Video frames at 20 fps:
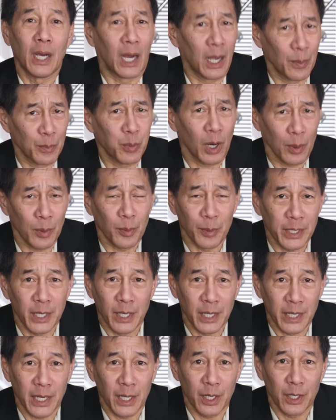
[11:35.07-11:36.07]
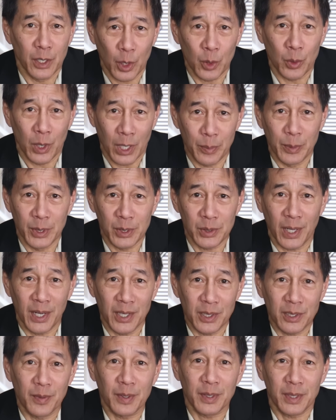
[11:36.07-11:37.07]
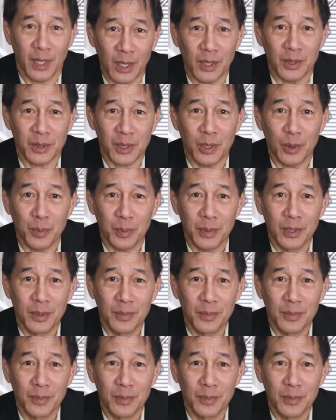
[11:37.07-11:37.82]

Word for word: I'm probably going to get another Edmund Scientific Telescope.